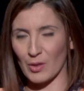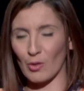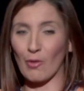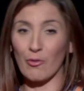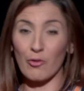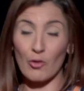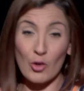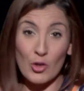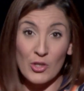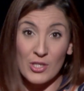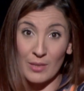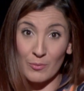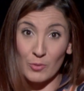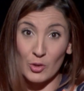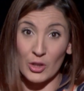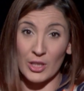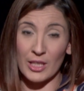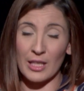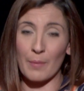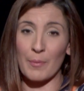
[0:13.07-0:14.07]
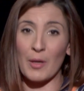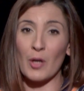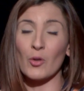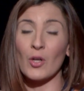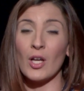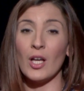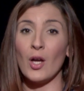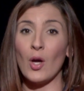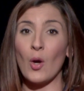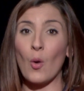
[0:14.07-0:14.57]
Of course, I'm talking about
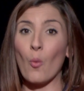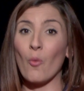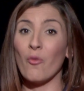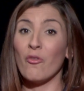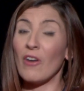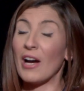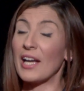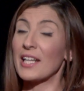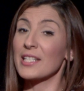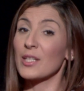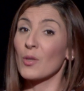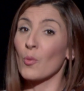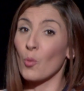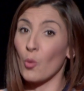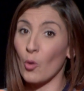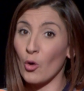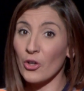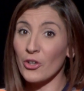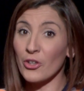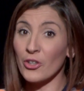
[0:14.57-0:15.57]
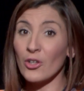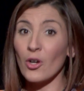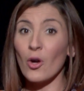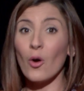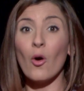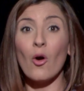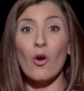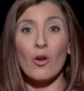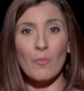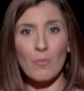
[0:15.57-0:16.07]
finding water
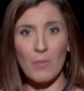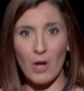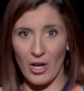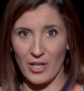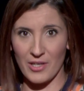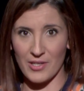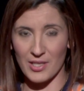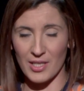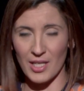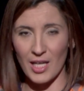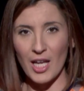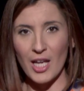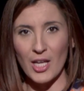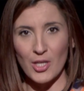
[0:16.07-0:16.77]
on Mars.